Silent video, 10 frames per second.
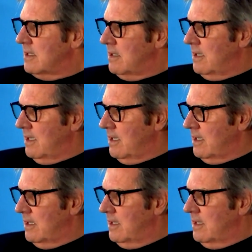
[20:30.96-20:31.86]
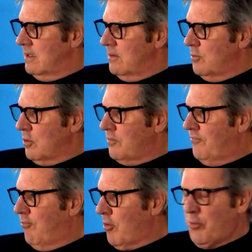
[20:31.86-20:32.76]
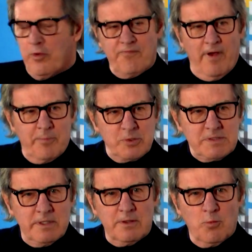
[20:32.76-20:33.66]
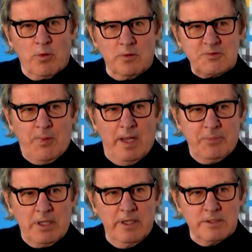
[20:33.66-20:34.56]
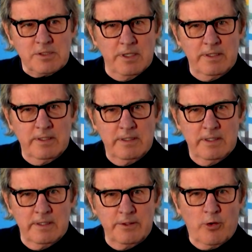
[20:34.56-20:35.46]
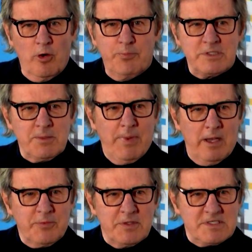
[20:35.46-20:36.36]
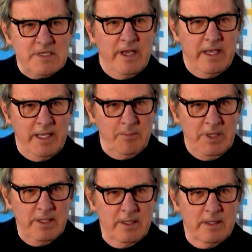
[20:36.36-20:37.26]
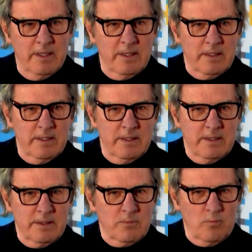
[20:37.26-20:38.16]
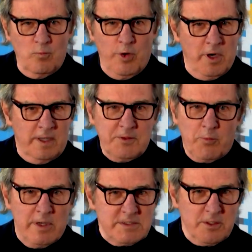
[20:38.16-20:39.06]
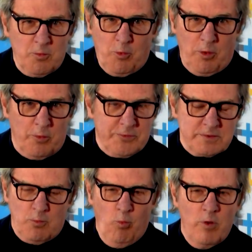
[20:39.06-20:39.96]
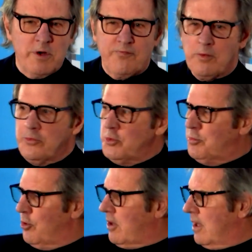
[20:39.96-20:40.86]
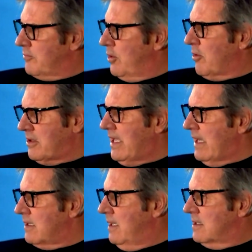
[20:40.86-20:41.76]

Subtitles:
We're 4.5% of the world's population. Europe is about the same. We're not the rest of the world. There's a wonderful new book out you ought to get.